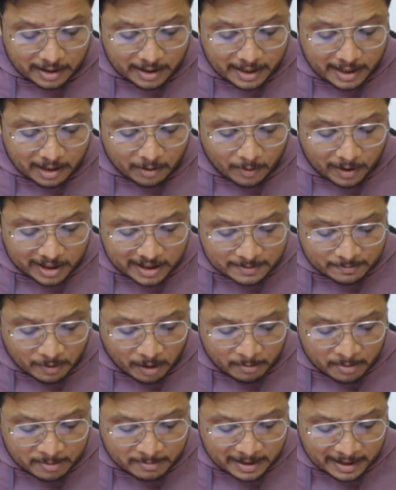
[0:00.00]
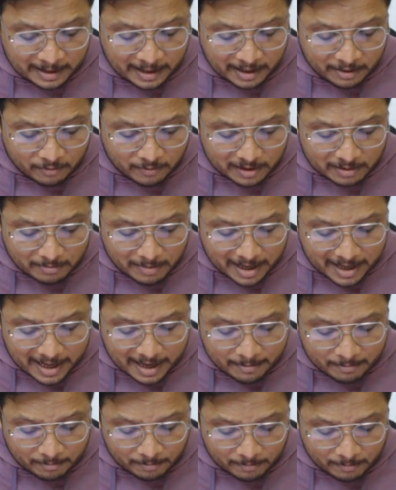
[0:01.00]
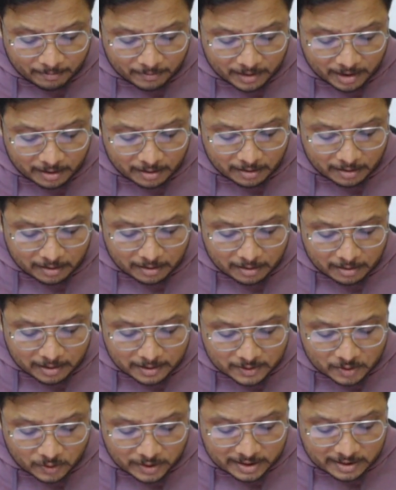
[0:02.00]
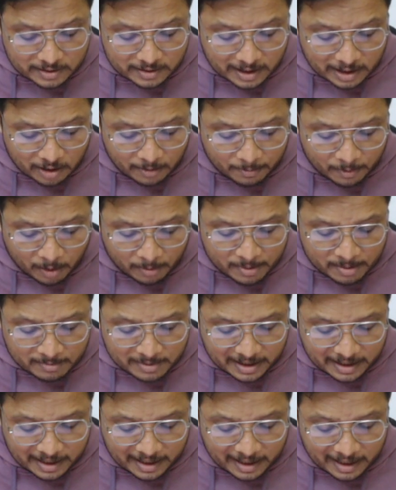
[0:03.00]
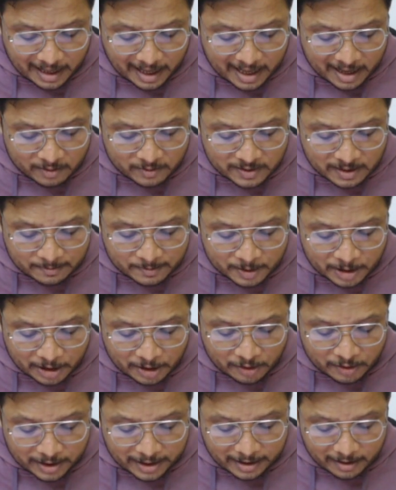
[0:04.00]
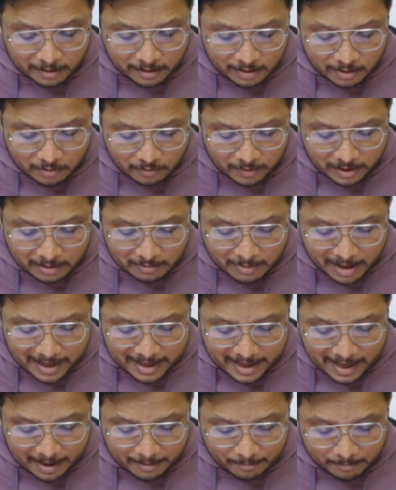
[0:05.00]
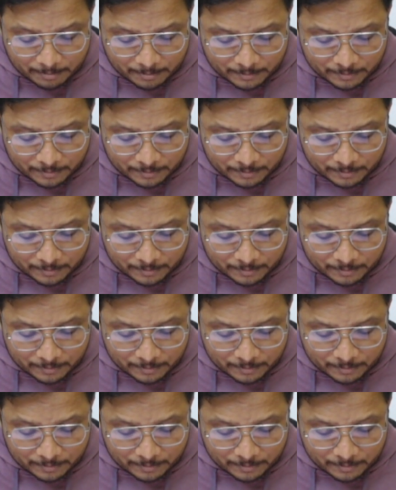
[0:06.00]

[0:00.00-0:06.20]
Here what is probability? 1 by m. So instead of probability, I have substituted 1 by m.